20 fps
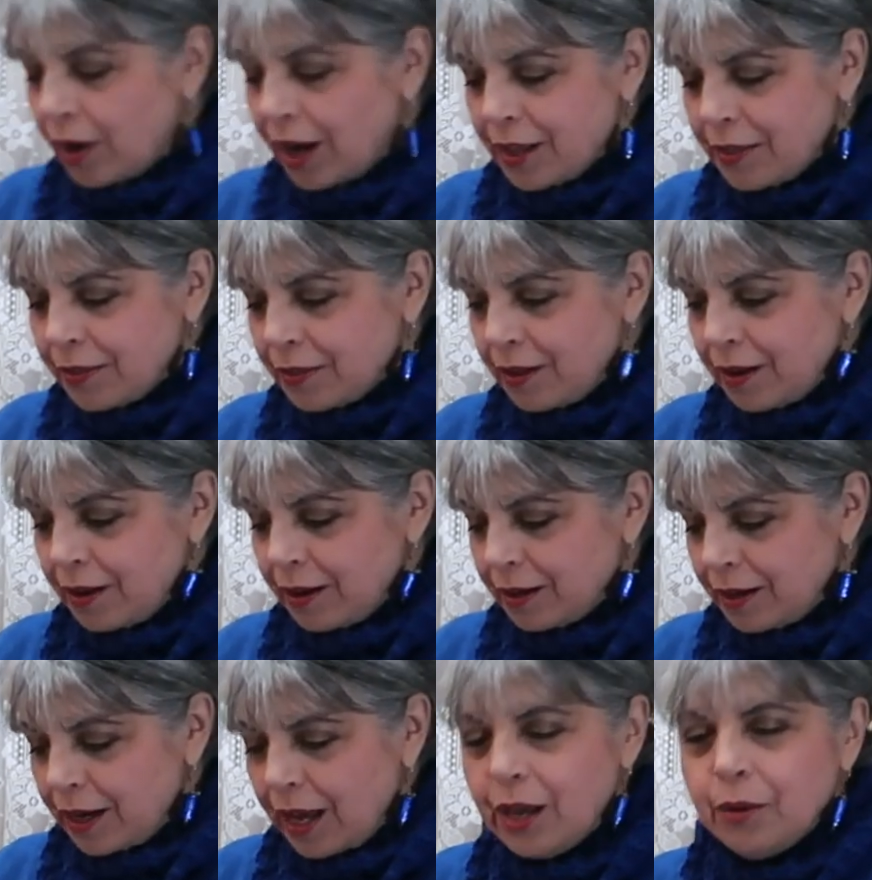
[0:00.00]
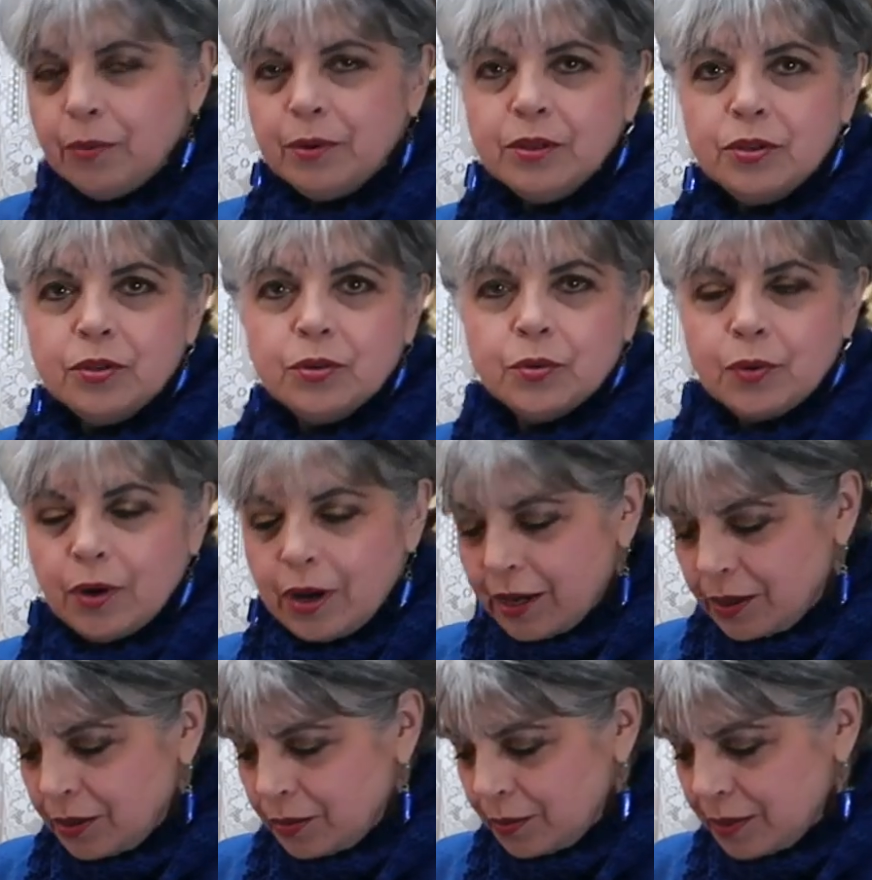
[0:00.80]
So I thought I would
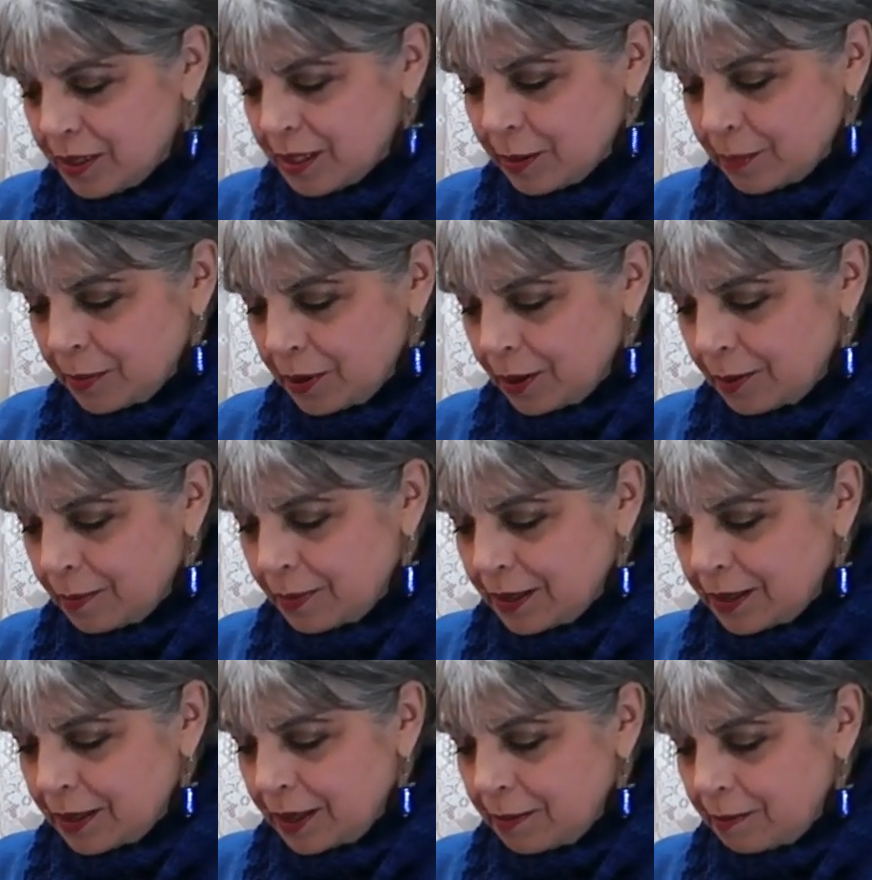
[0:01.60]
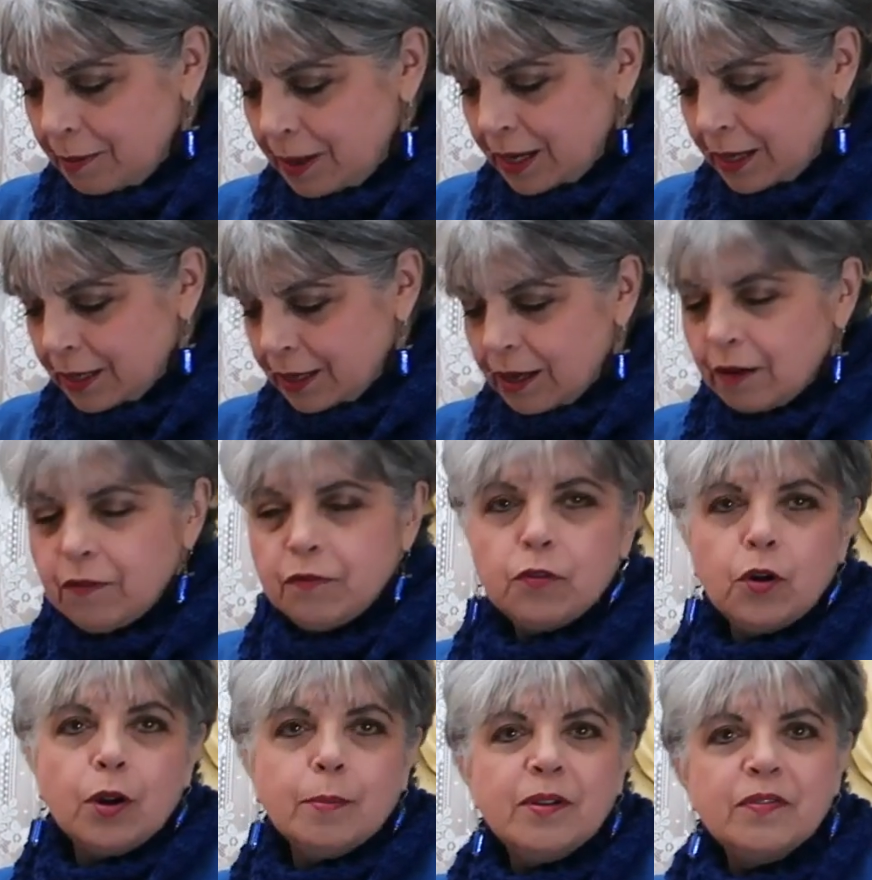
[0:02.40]
try to experiment and make
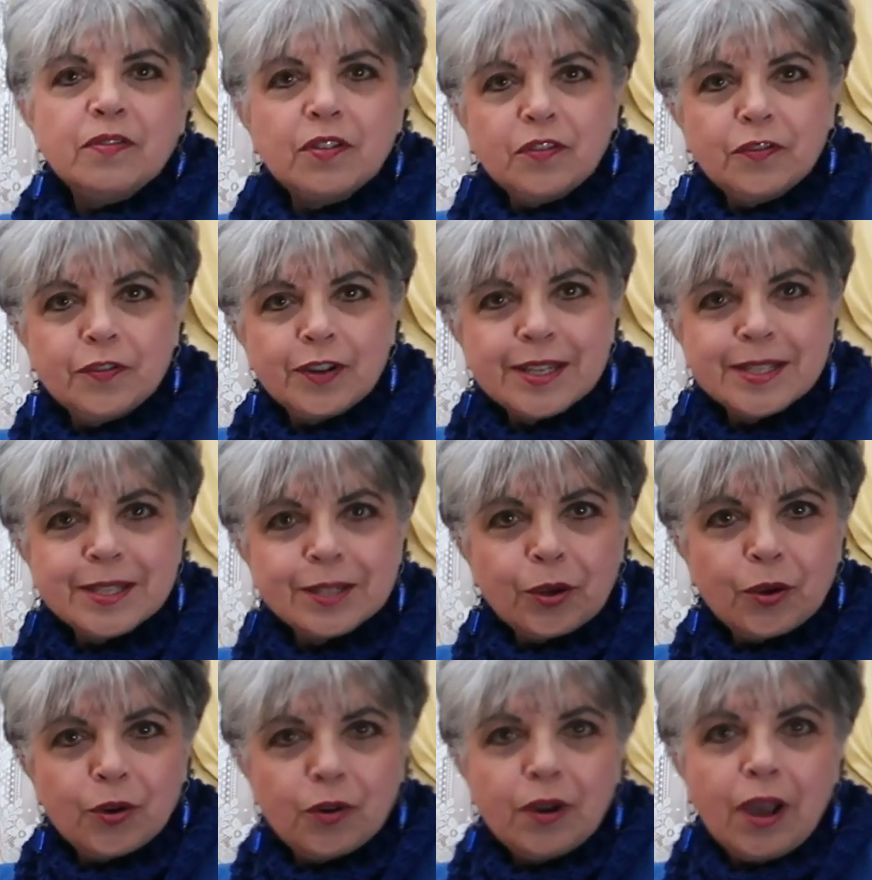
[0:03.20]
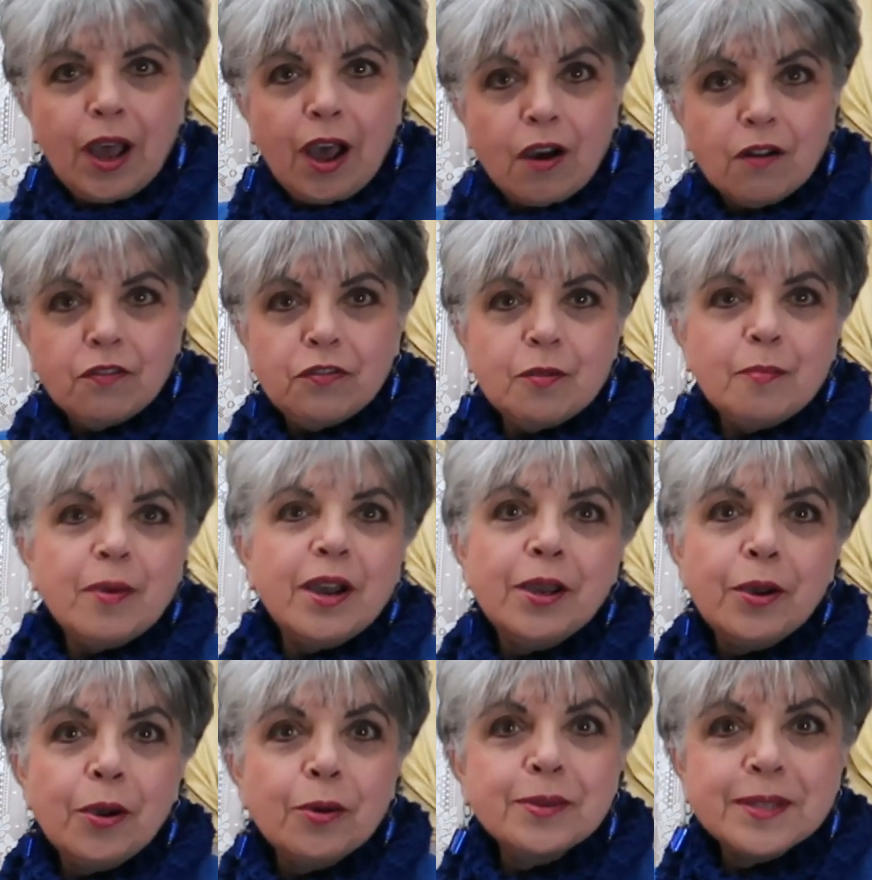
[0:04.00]
a form of a fresco for
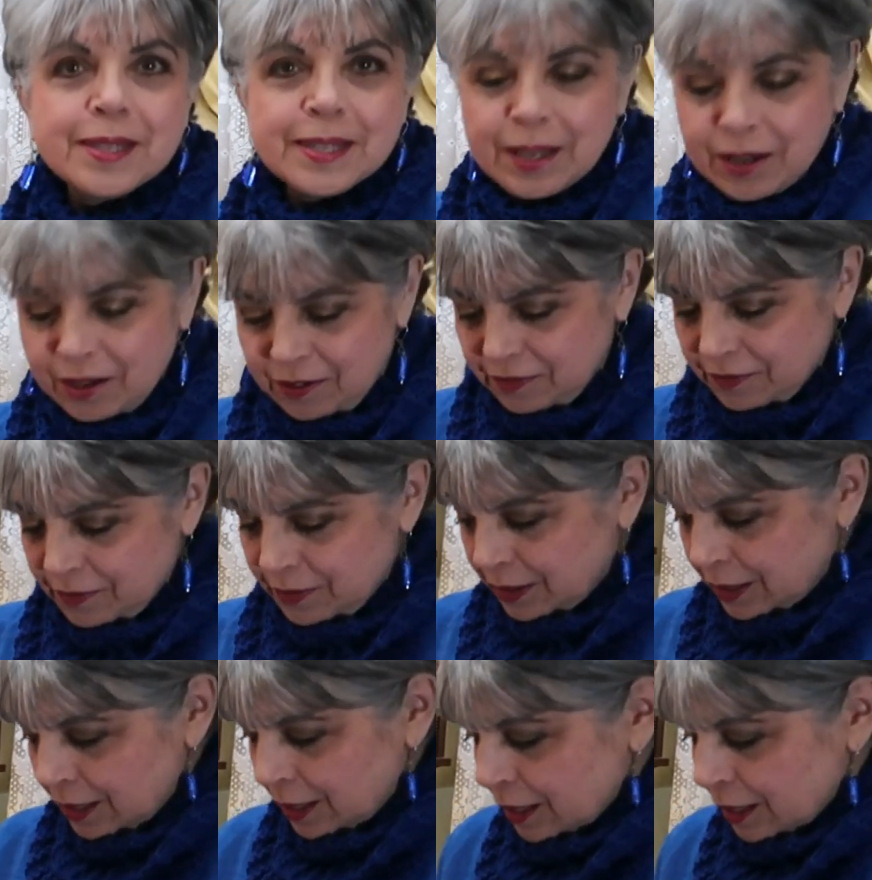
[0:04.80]
my own self.